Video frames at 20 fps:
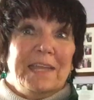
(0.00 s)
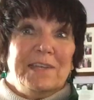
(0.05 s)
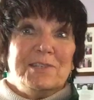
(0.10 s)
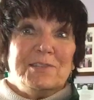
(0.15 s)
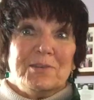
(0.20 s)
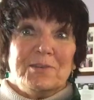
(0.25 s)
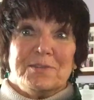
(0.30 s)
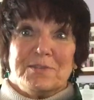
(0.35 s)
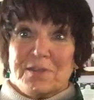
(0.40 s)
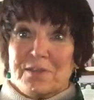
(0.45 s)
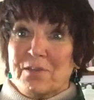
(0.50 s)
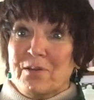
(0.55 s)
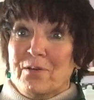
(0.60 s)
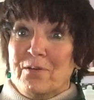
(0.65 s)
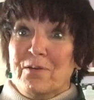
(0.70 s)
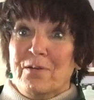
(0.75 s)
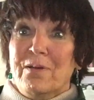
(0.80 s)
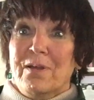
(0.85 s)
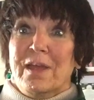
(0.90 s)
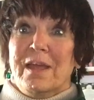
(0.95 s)
angels,
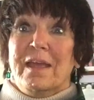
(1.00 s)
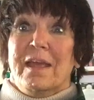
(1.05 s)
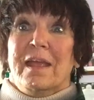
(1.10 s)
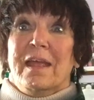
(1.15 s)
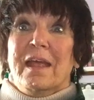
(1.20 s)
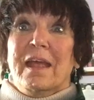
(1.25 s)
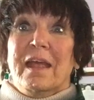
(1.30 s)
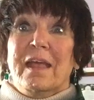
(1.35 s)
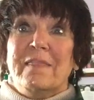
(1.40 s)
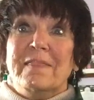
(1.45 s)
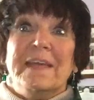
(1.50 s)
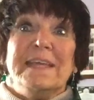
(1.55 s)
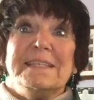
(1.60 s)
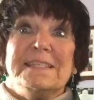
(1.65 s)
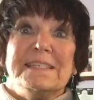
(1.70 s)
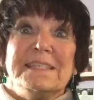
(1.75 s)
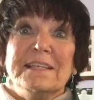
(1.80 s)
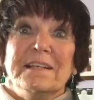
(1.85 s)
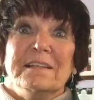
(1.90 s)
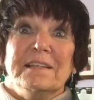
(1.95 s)
though. They
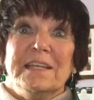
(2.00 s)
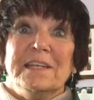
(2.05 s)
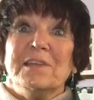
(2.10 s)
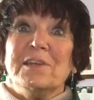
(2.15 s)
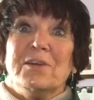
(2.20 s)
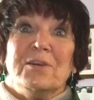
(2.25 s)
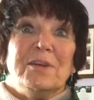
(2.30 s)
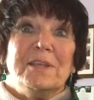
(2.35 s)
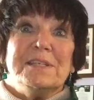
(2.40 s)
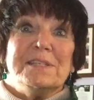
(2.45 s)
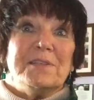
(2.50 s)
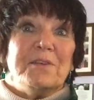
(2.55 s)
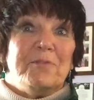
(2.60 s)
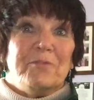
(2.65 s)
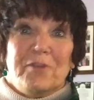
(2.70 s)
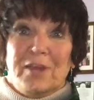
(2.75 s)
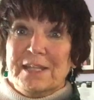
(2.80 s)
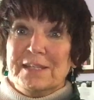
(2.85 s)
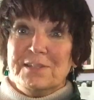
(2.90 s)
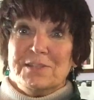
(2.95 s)
still encouraged their
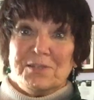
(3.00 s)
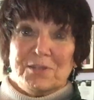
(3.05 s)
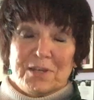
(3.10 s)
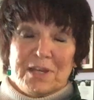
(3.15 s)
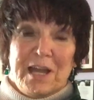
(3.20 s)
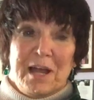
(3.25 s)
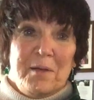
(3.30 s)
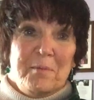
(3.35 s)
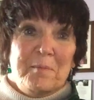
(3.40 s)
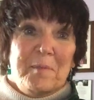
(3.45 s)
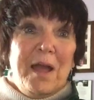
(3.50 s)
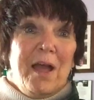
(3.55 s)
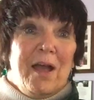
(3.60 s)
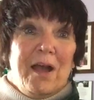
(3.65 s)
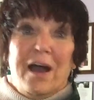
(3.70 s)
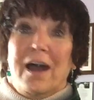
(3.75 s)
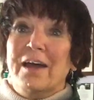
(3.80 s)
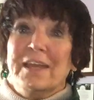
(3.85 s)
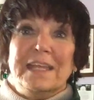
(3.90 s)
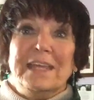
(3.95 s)
friends to come
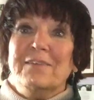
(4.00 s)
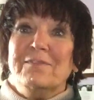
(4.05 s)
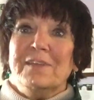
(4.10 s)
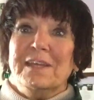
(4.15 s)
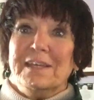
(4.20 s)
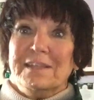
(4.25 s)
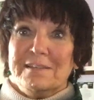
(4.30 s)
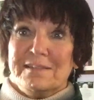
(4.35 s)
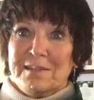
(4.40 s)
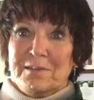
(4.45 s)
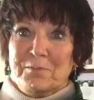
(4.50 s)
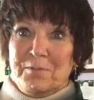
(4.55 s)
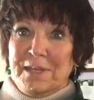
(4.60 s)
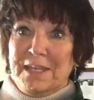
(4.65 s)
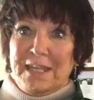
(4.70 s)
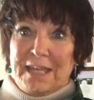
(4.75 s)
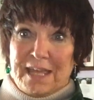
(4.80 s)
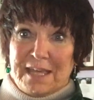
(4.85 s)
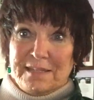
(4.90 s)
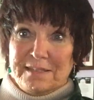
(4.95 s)
on evenings and
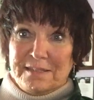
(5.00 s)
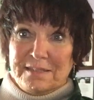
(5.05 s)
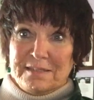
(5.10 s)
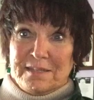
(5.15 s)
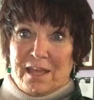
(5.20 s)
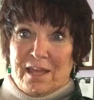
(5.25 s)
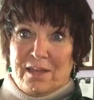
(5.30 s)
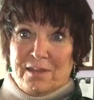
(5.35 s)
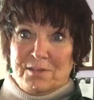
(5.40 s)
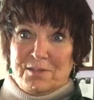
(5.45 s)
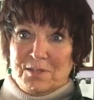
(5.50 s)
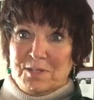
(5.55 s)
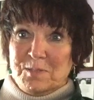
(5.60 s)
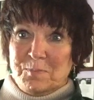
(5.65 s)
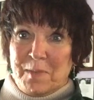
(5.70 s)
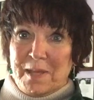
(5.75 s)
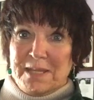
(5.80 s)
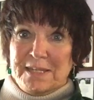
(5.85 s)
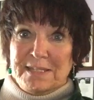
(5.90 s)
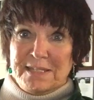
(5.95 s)
weekends to
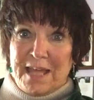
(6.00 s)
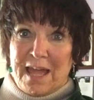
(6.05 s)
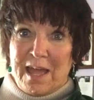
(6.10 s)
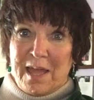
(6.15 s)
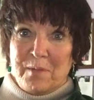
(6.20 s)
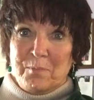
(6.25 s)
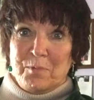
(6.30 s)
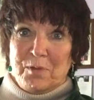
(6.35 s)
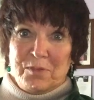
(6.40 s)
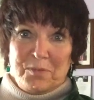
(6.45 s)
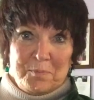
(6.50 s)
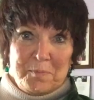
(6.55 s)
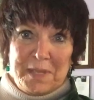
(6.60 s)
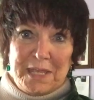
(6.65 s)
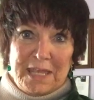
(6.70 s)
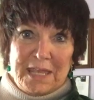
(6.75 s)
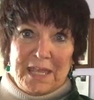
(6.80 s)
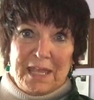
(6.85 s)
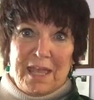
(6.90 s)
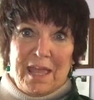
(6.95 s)
spend time with
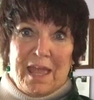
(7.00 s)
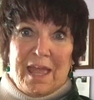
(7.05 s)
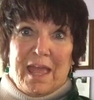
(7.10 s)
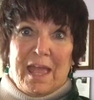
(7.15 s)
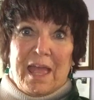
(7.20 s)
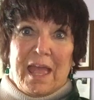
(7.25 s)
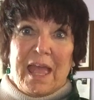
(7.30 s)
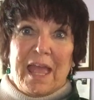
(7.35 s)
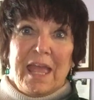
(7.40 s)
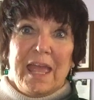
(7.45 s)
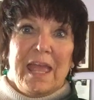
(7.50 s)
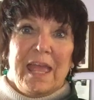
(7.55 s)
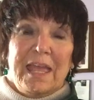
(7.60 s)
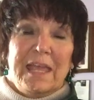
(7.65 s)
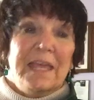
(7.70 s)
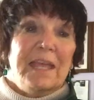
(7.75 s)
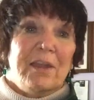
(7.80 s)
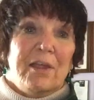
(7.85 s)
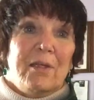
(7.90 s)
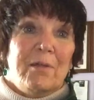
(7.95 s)
me
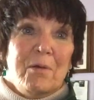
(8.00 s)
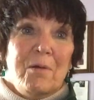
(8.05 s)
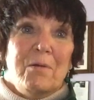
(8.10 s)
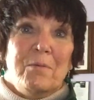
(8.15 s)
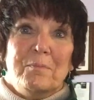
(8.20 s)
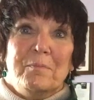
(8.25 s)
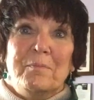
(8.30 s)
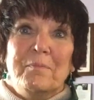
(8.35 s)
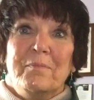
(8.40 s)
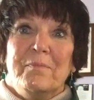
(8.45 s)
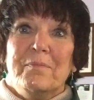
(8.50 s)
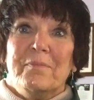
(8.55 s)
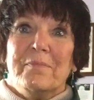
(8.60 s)
in our home.